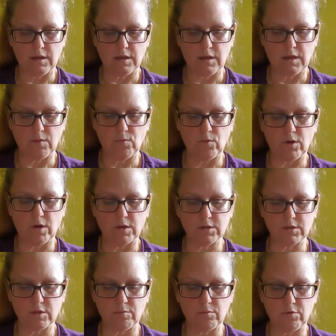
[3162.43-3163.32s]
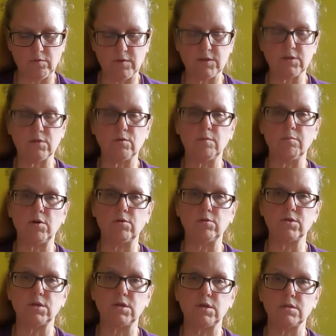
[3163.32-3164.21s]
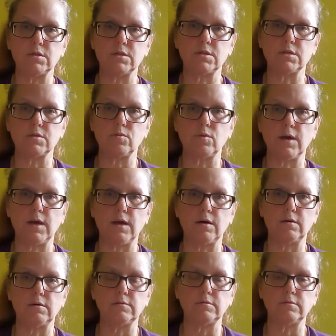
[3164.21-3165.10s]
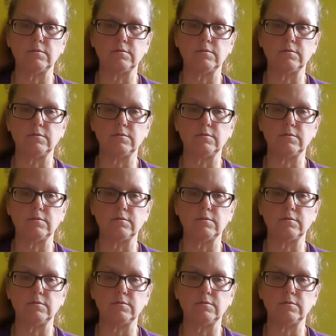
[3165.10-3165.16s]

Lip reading: And we'll also move into emotions as well.